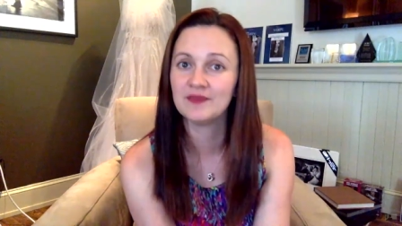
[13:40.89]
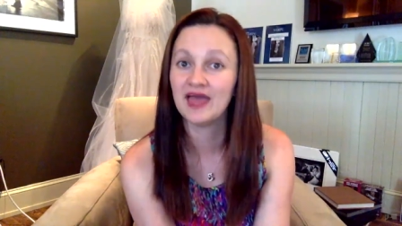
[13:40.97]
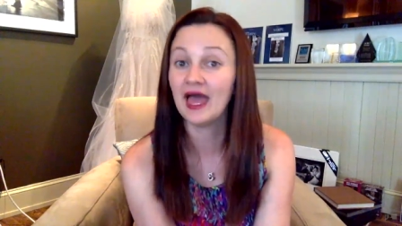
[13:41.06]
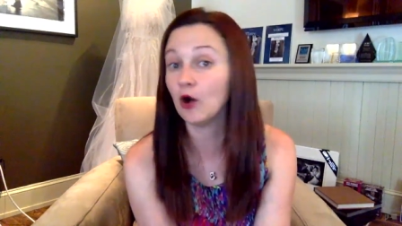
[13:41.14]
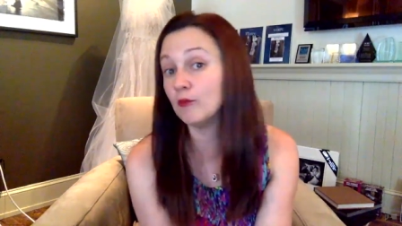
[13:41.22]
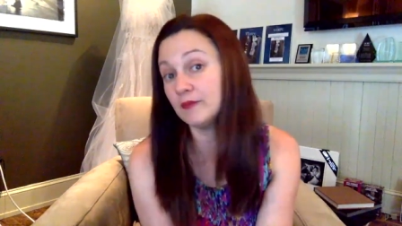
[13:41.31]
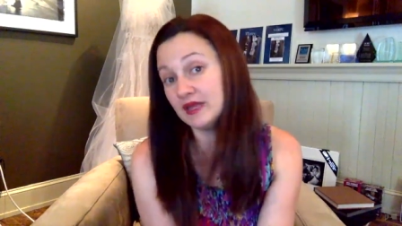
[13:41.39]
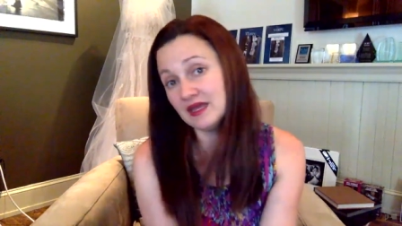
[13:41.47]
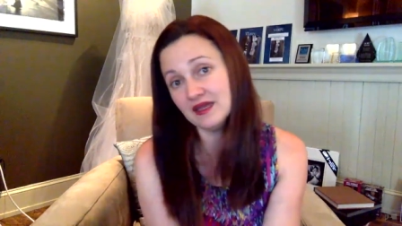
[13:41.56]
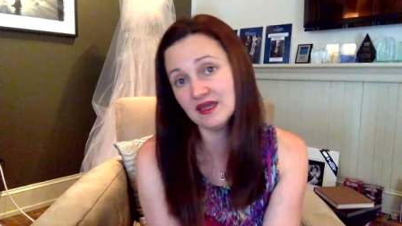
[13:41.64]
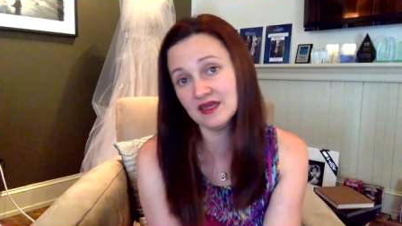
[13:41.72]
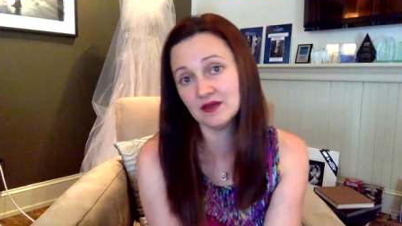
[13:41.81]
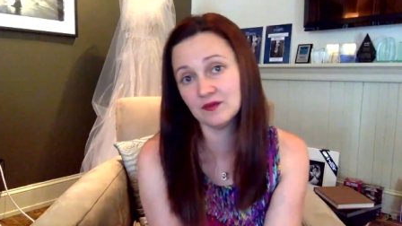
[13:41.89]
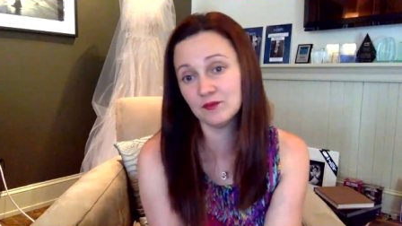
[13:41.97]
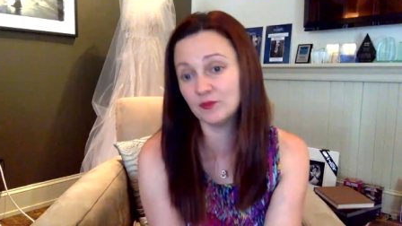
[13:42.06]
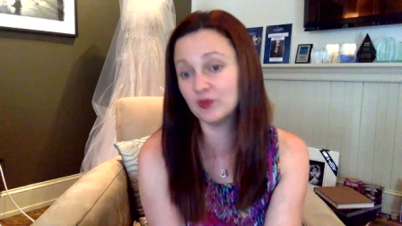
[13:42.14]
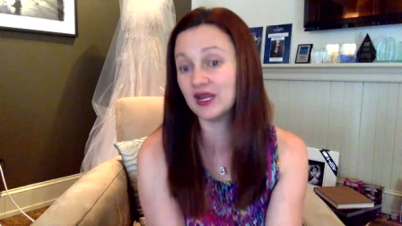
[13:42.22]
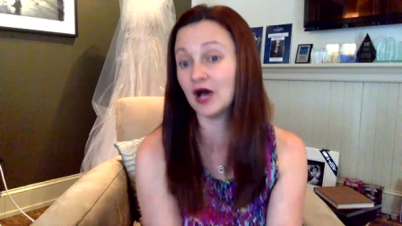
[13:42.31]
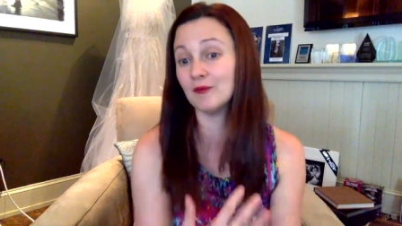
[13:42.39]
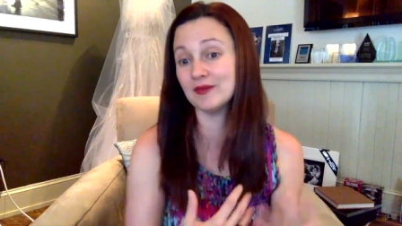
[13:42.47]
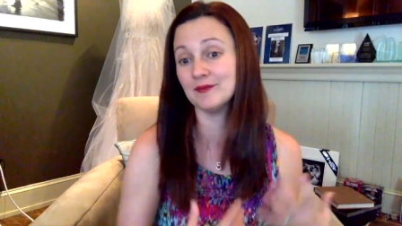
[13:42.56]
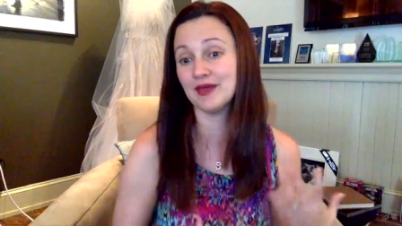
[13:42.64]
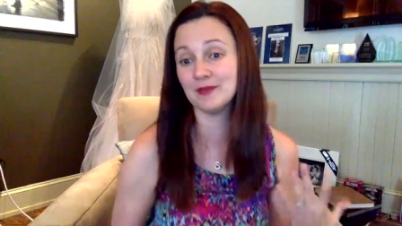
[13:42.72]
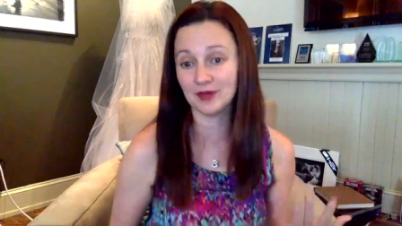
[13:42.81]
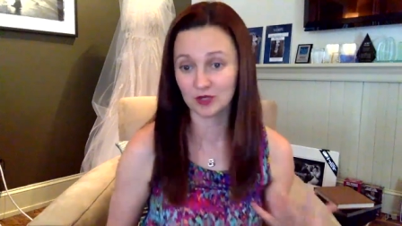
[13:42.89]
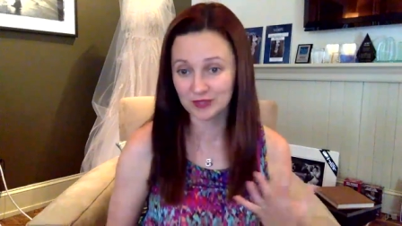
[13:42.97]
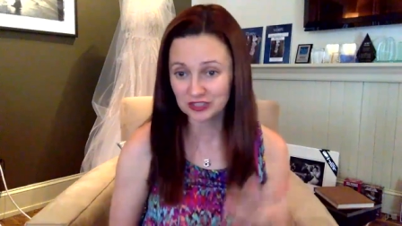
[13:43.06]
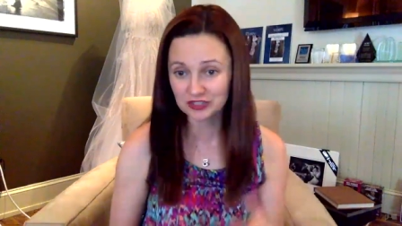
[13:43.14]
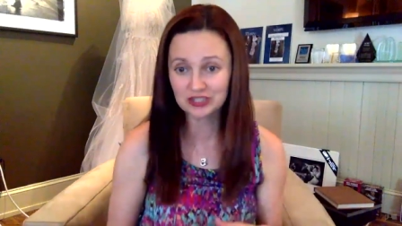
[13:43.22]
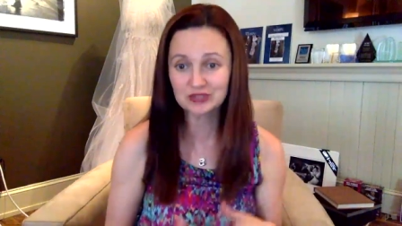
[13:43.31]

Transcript: help me, it would help me make better pictures,